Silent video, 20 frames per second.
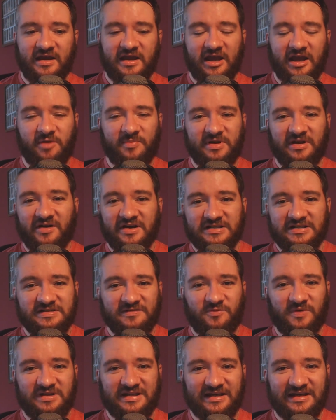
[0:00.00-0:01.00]
It'd be nice if
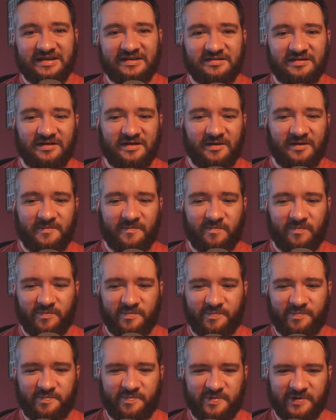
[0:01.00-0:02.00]
we did,
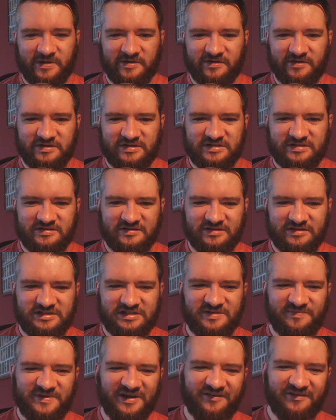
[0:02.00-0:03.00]
but
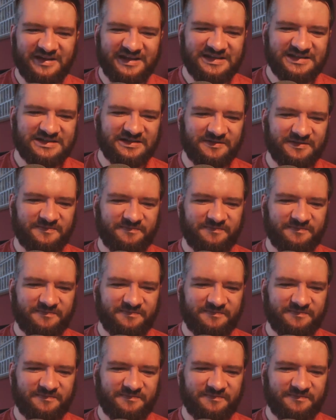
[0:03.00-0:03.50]
to be honest,